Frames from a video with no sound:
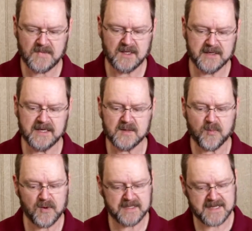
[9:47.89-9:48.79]
I need to
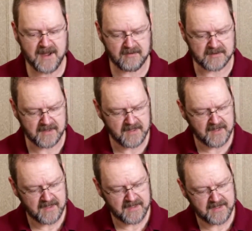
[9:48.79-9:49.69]
point out
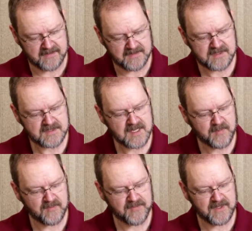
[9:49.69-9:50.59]
this type
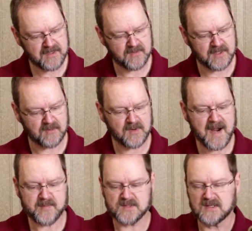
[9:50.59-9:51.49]
of thing where it
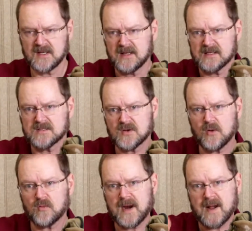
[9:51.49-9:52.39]
wraps, the
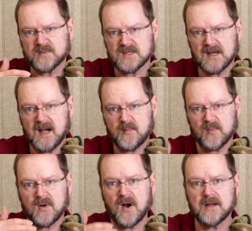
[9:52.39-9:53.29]
sole wraps up
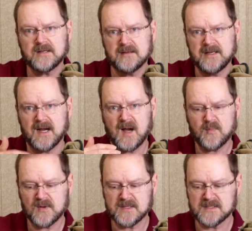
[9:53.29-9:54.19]
onto the
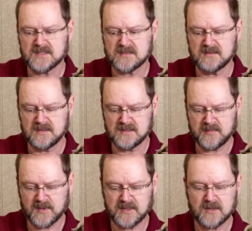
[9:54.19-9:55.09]
upper is
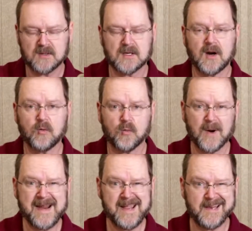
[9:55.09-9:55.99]
typically called a
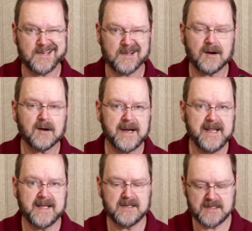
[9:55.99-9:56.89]
rand,
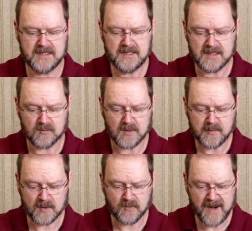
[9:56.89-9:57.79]
R-A-N-D, a
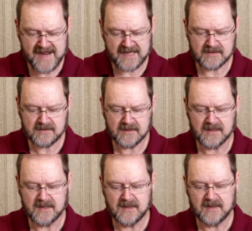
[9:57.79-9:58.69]
rubber rand.
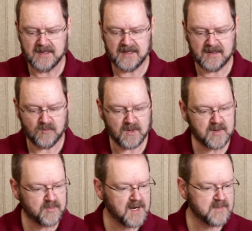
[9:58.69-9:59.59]
And one of the
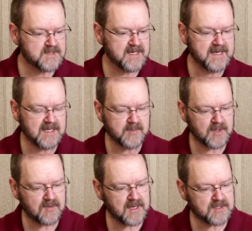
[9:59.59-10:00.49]
problems that I come
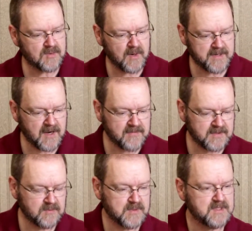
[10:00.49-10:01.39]
across quite
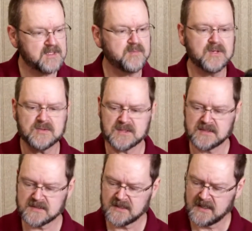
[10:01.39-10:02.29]
often with these boots
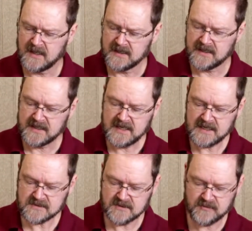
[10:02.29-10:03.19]
is the
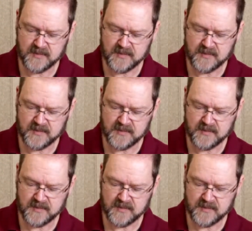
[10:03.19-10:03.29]
adhesive